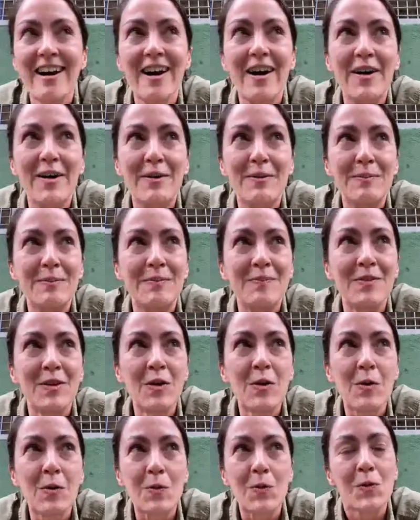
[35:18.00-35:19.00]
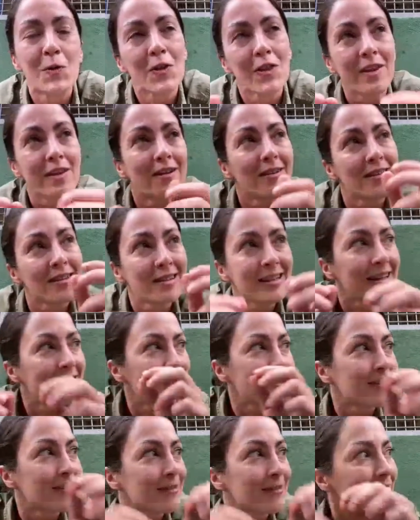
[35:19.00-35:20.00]
um, all the
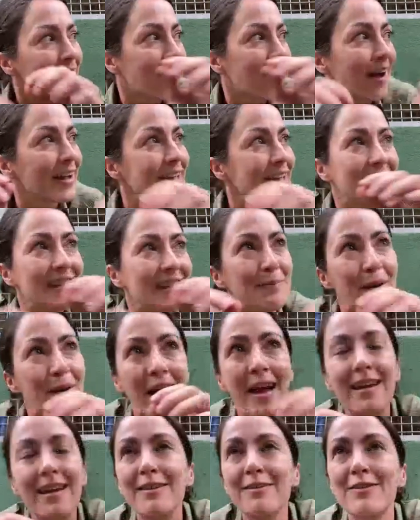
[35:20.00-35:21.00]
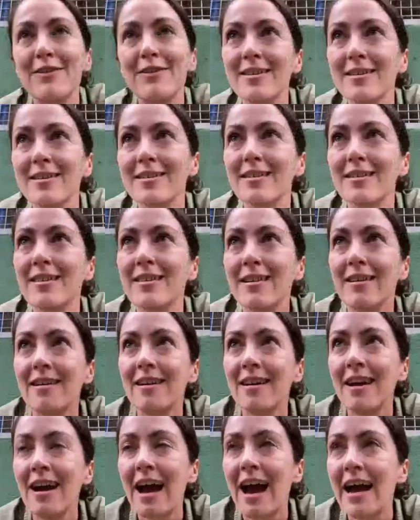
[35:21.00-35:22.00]
little tiny behaviors
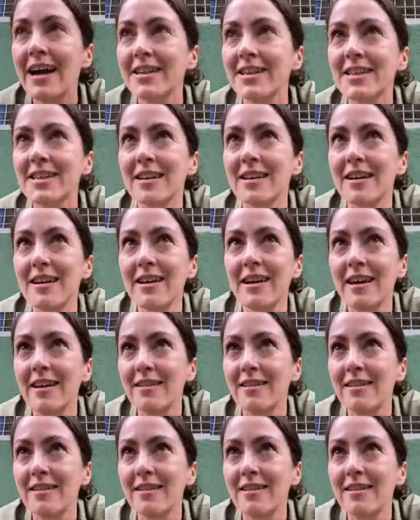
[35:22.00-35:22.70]
that actually,